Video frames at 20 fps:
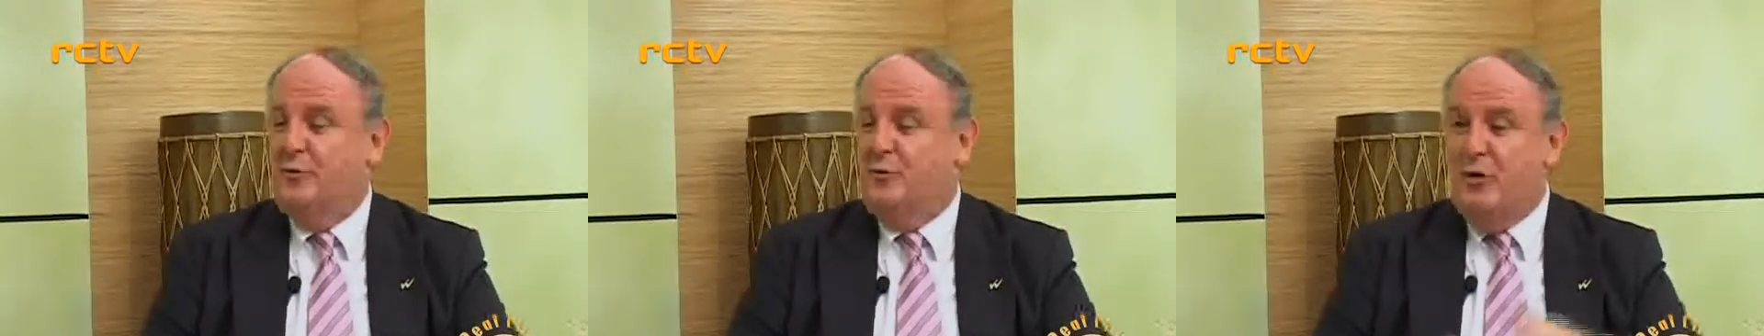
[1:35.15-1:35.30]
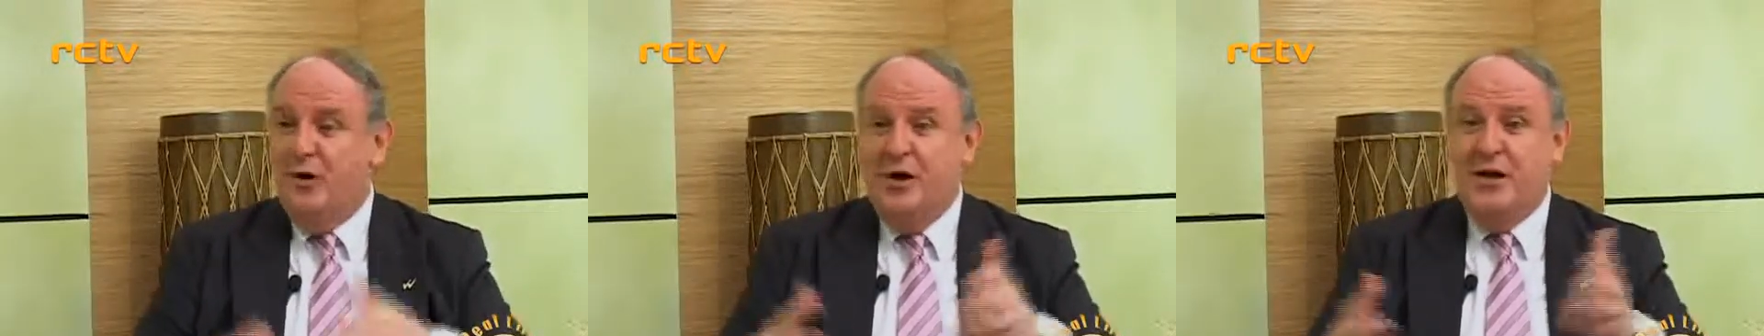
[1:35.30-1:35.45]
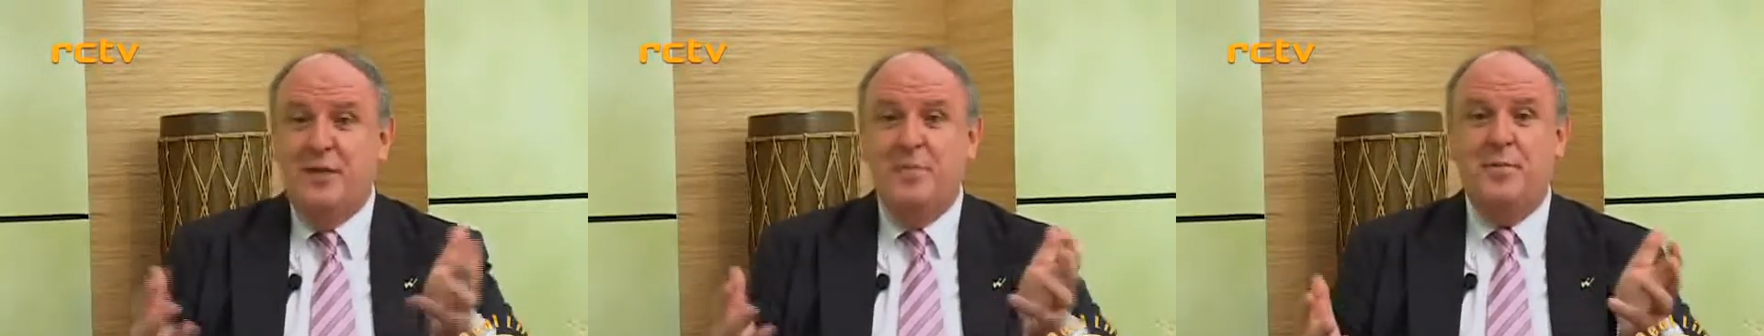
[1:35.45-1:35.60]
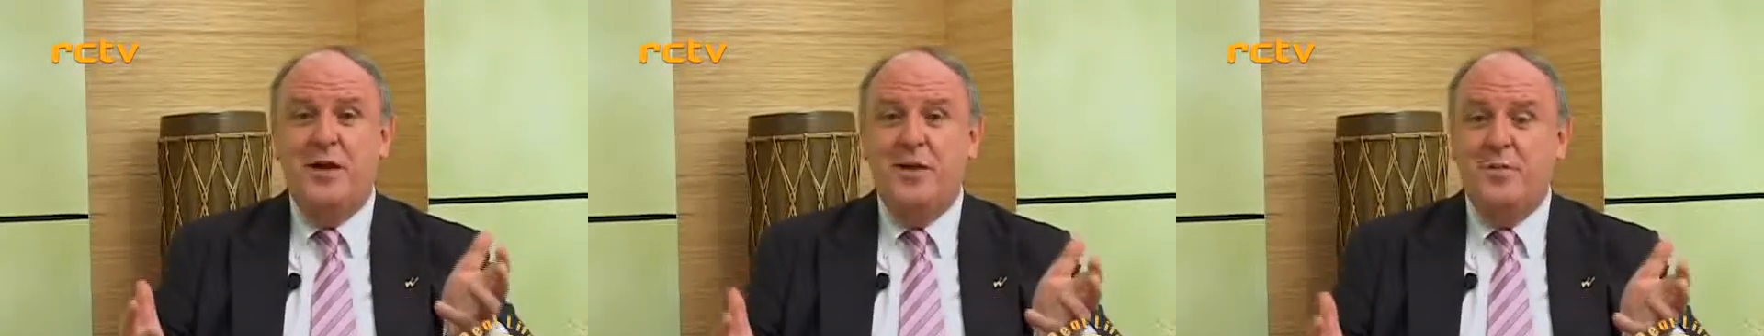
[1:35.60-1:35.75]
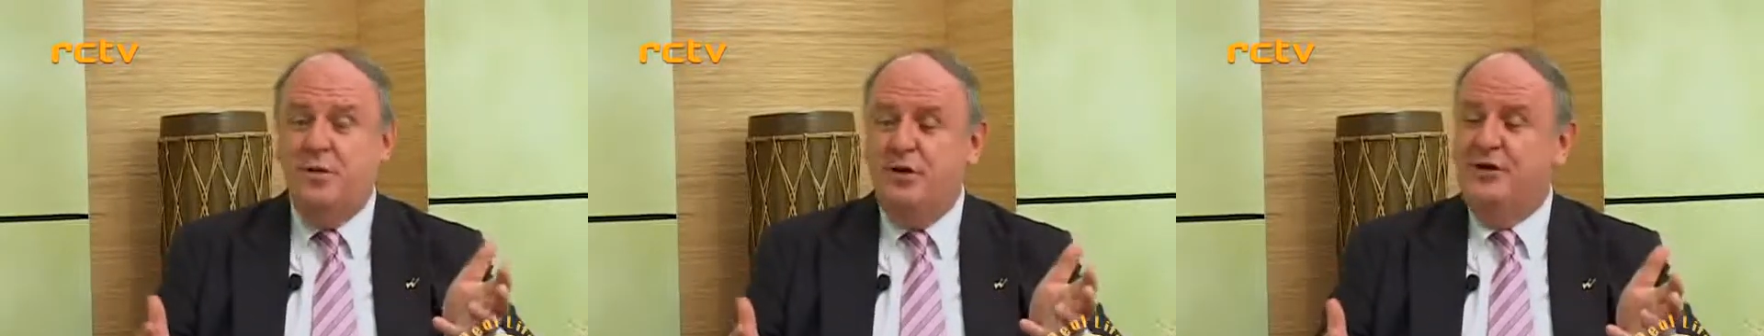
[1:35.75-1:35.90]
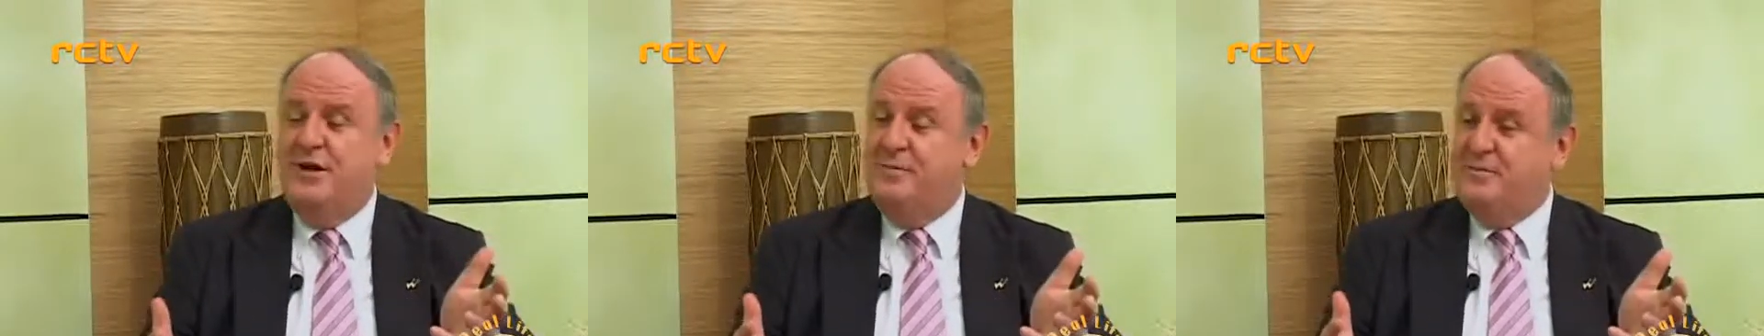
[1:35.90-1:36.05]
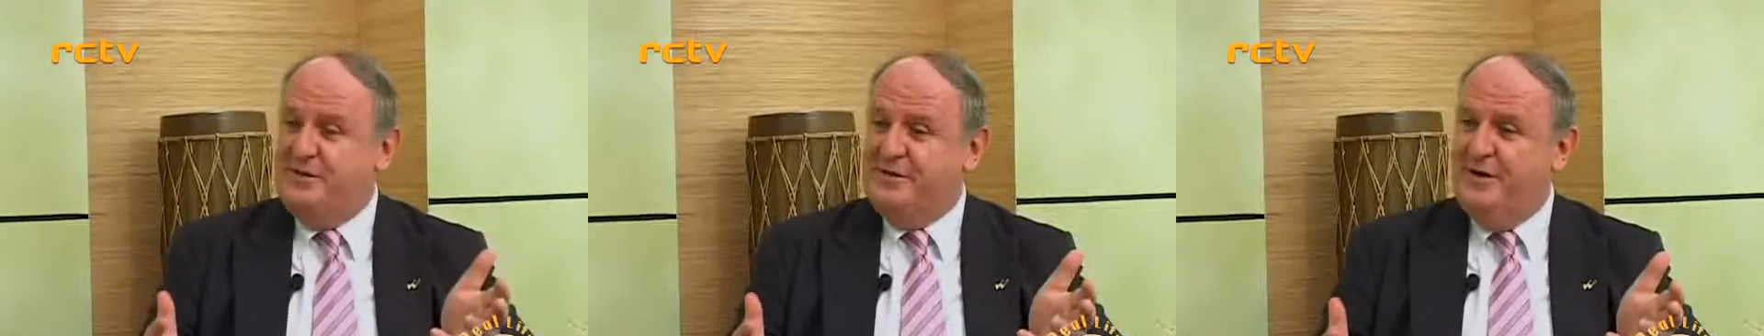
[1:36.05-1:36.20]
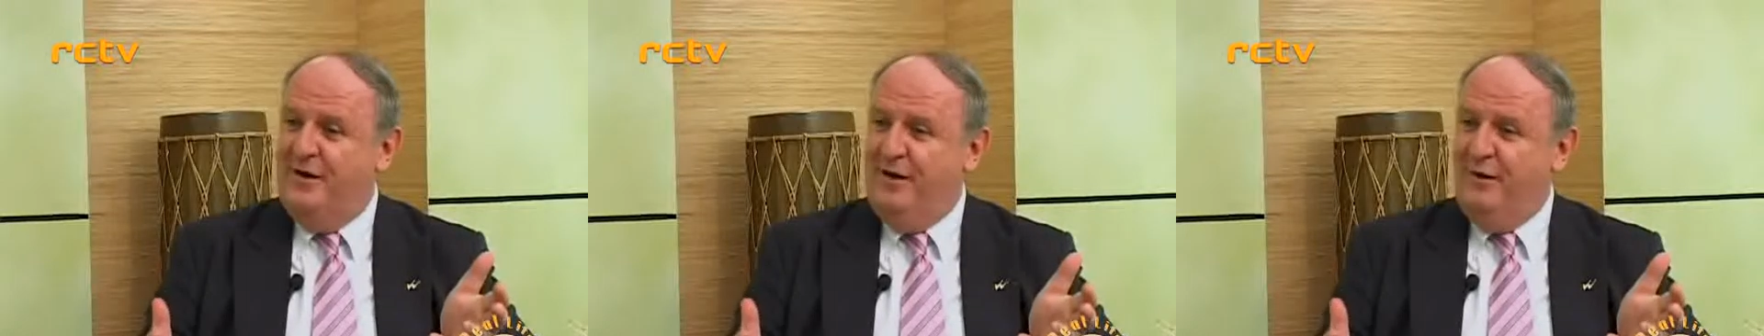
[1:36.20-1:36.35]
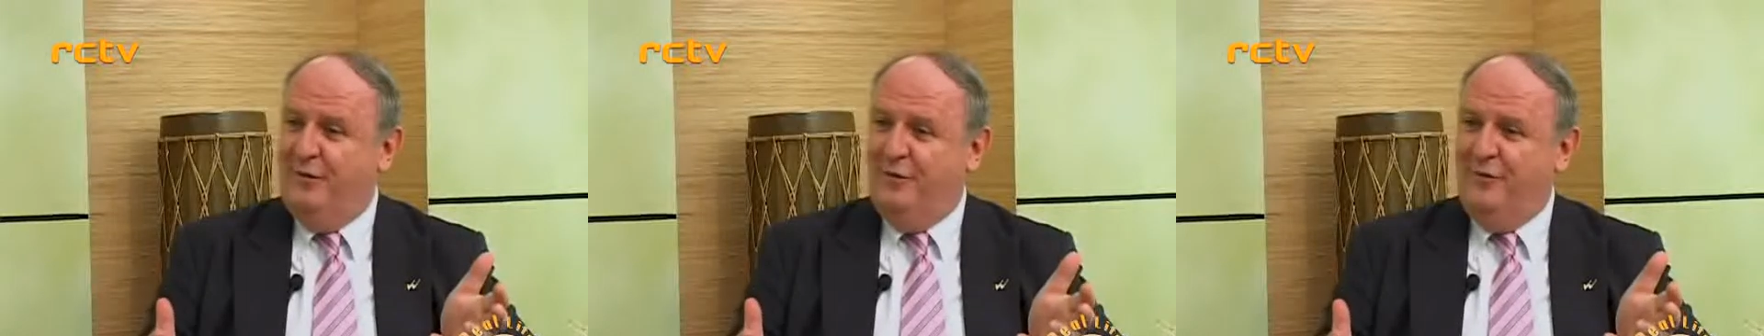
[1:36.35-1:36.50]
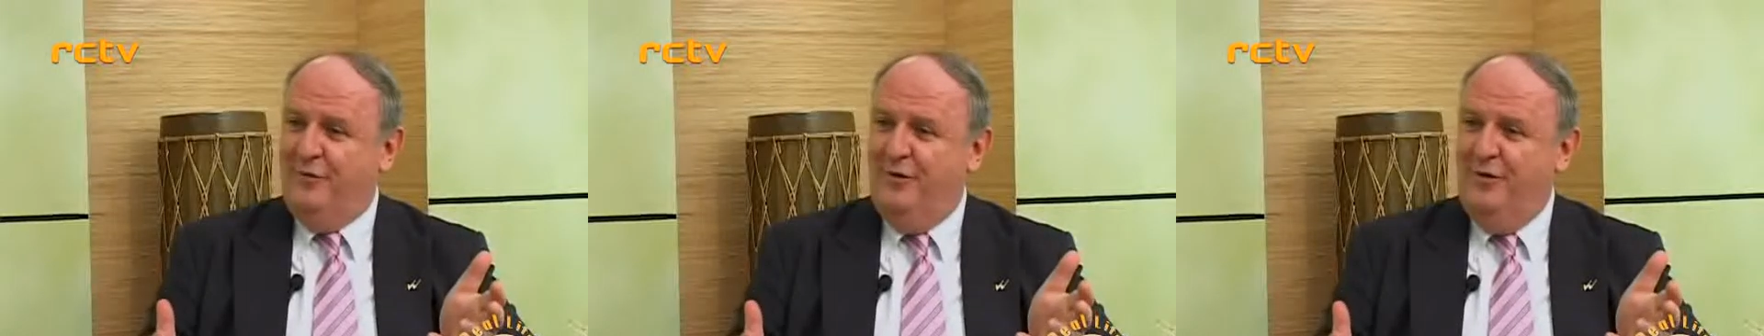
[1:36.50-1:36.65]
Look at the people
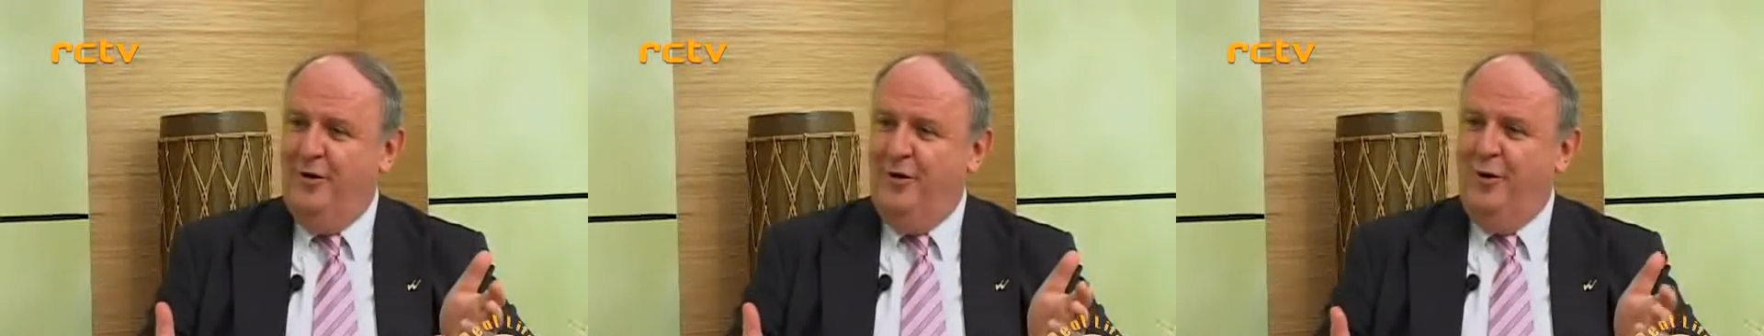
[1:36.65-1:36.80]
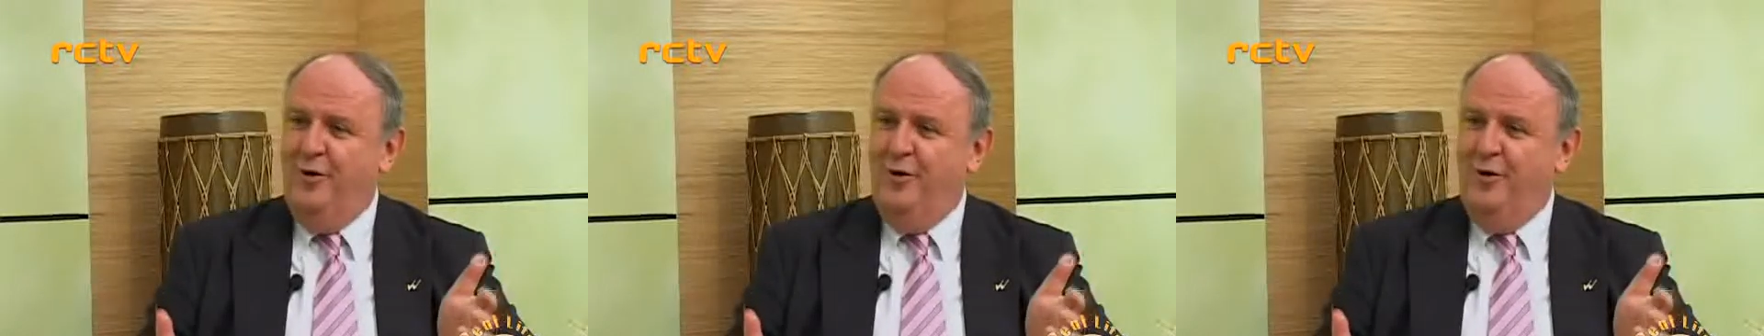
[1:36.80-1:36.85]
themselves.